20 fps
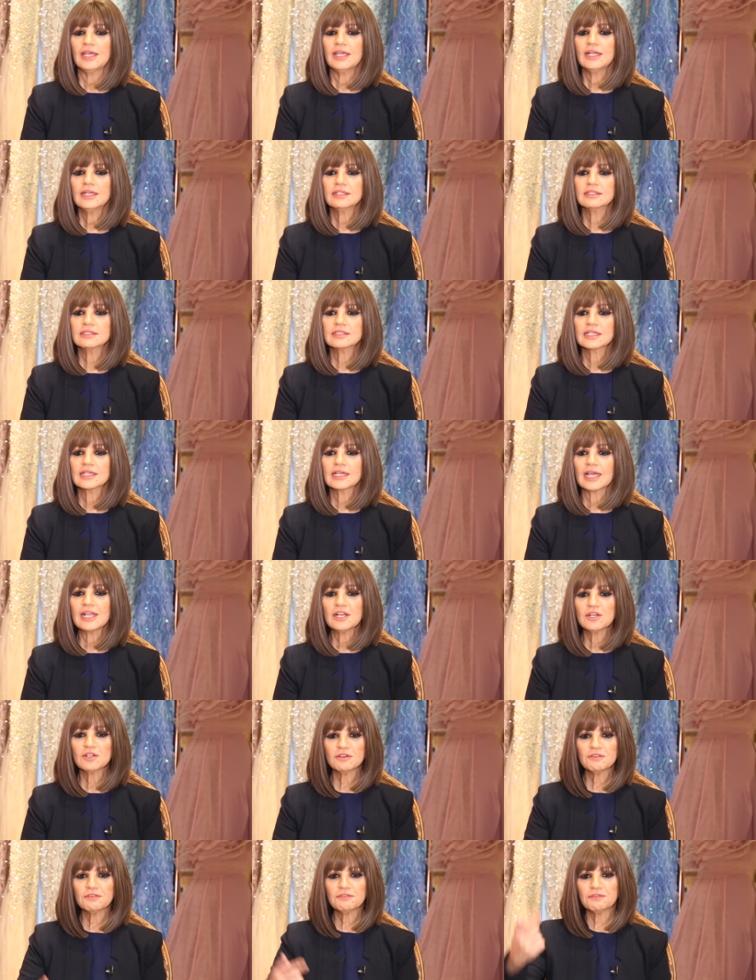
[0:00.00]
it
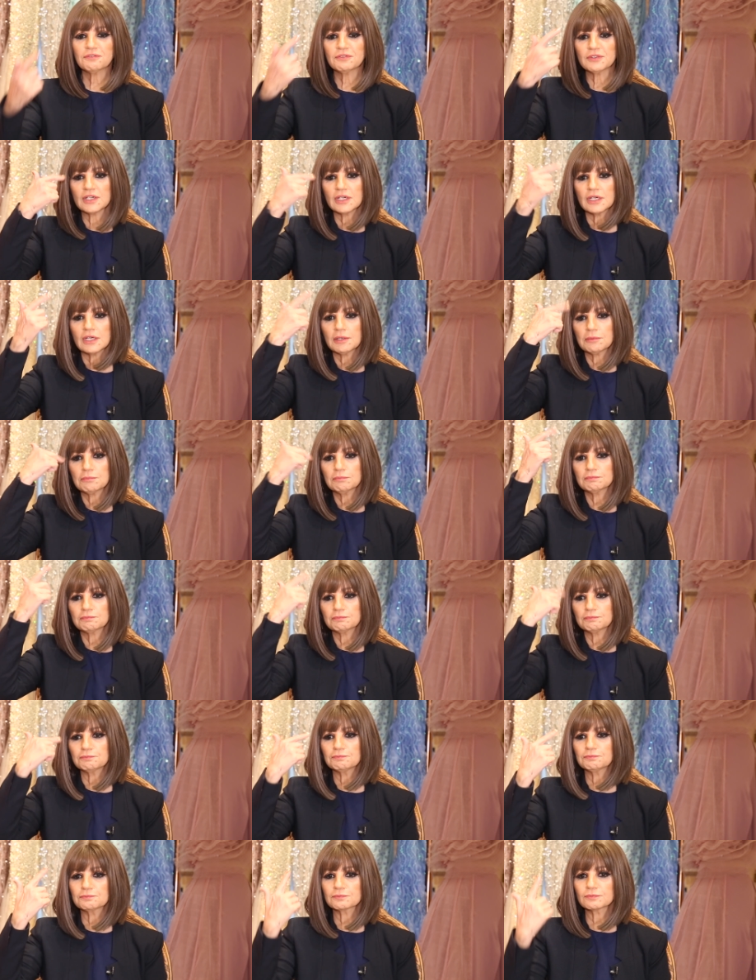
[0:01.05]
kind of
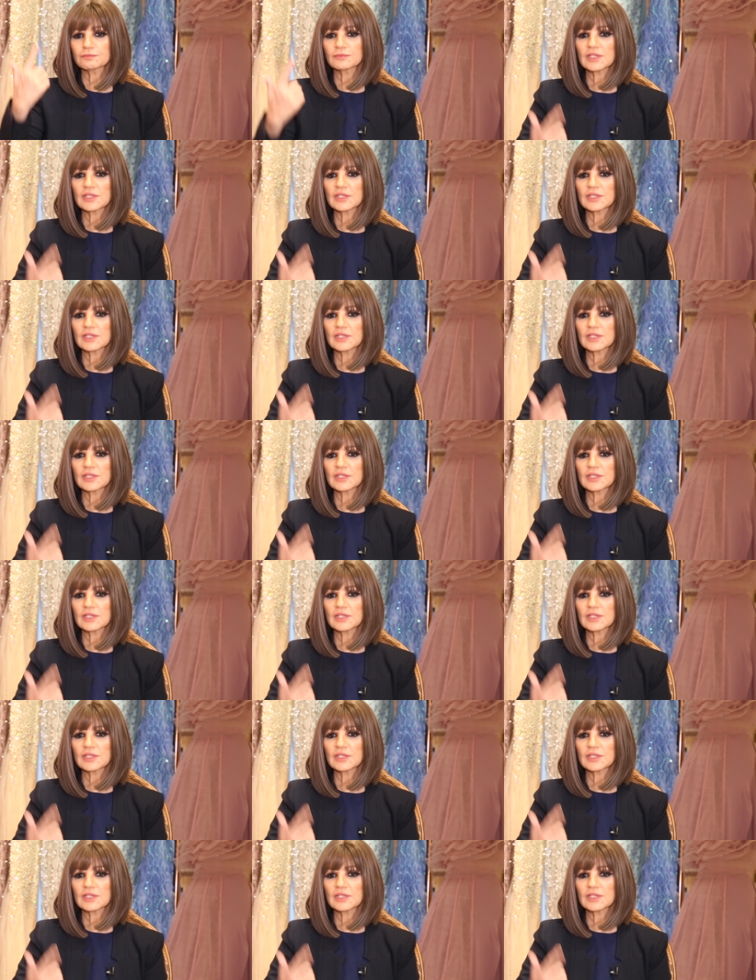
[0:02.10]
um,